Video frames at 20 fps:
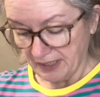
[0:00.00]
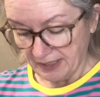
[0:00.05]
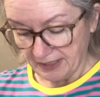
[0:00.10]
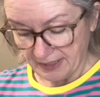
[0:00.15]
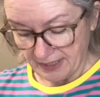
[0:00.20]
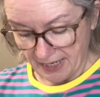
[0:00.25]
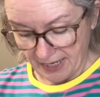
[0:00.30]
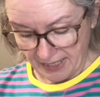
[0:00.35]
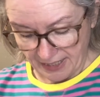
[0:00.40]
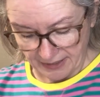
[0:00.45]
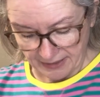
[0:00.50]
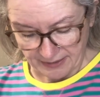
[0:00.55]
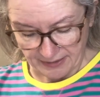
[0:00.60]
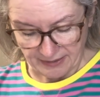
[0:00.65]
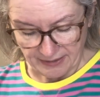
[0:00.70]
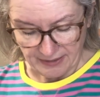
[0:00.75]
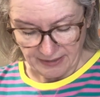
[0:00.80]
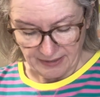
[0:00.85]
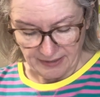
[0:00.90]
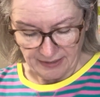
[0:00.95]

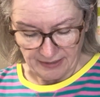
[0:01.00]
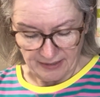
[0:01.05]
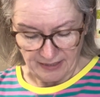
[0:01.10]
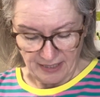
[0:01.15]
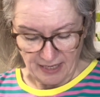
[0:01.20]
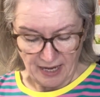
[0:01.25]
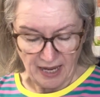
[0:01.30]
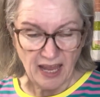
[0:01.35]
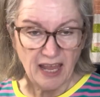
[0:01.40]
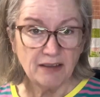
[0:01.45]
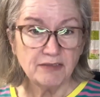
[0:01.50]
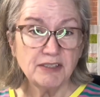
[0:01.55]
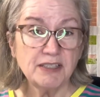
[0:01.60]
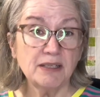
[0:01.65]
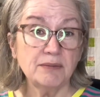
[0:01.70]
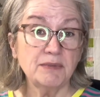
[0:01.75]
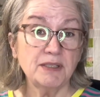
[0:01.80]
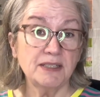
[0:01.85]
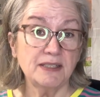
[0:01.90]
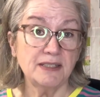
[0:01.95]
Next, I have
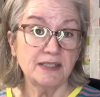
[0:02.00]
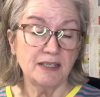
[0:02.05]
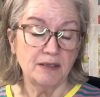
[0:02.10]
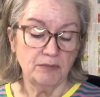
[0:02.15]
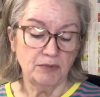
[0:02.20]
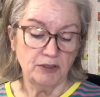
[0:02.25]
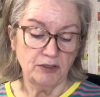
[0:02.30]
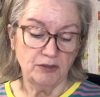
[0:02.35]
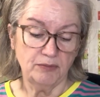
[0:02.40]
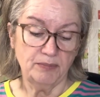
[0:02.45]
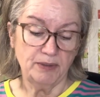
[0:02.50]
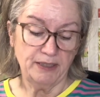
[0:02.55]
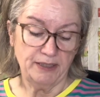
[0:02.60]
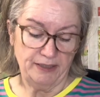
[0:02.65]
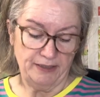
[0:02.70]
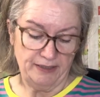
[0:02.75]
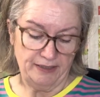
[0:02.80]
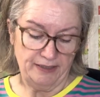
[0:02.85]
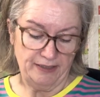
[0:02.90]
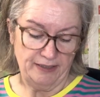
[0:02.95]
something similar, but
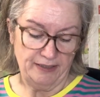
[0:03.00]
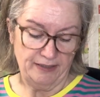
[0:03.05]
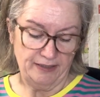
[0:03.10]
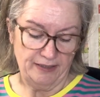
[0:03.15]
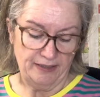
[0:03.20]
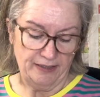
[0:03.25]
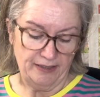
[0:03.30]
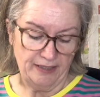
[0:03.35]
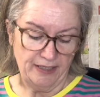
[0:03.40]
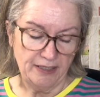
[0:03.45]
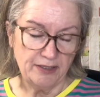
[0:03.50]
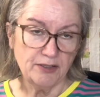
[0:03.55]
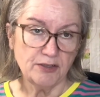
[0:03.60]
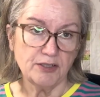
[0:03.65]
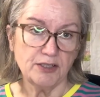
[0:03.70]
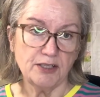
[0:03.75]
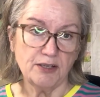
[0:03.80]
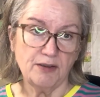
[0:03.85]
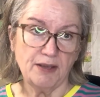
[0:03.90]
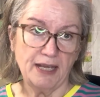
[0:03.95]
these are
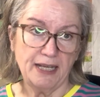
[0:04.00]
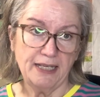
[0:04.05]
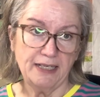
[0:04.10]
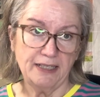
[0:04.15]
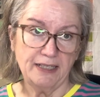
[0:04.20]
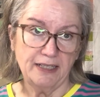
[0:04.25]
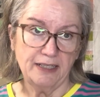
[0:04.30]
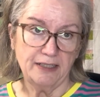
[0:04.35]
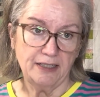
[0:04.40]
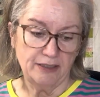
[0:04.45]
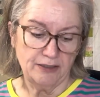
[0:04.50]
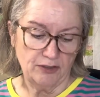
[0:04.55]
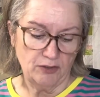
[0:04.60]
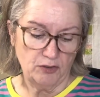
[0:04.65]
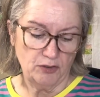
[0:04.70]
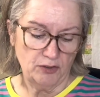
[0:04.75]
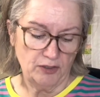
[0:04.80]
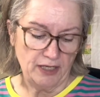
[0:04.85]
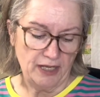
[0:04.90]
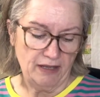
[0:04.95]
so handy it doesn't
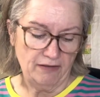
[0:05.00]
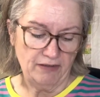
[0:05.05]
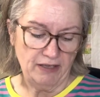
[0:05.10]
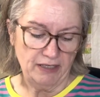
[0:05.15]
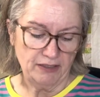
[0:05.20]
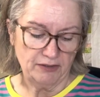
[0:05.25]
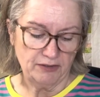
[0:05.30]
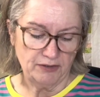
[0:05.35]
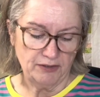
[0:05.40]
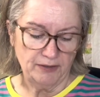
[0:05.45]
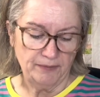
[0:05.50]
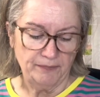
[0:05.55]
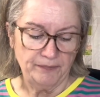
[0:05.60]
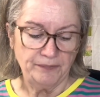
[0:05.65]
hurt to have extra.